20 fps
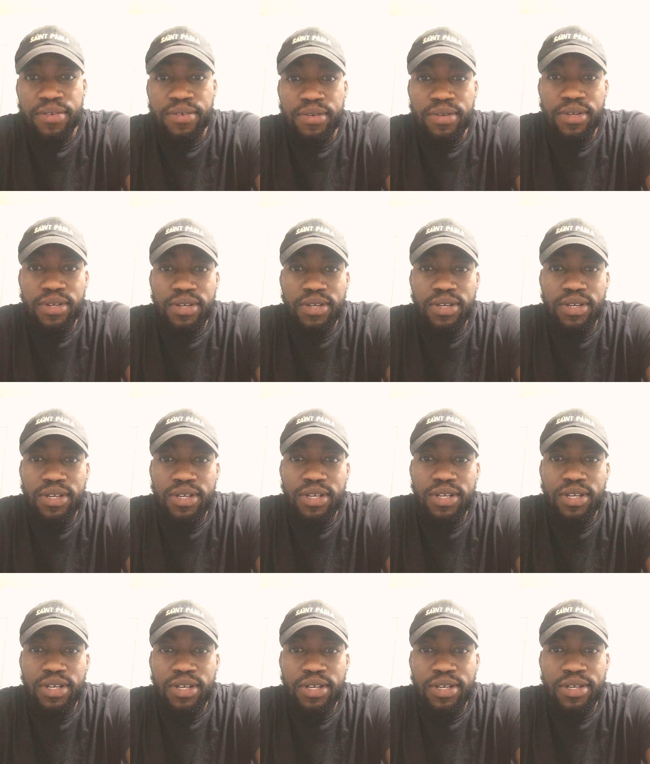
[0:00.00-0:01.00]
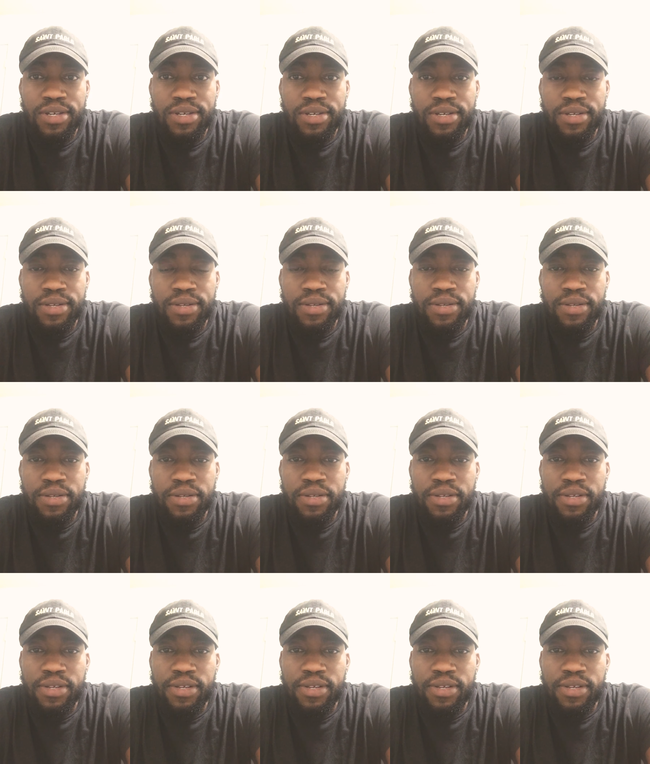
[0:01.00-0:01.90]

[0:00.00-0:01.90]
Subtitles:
(silence)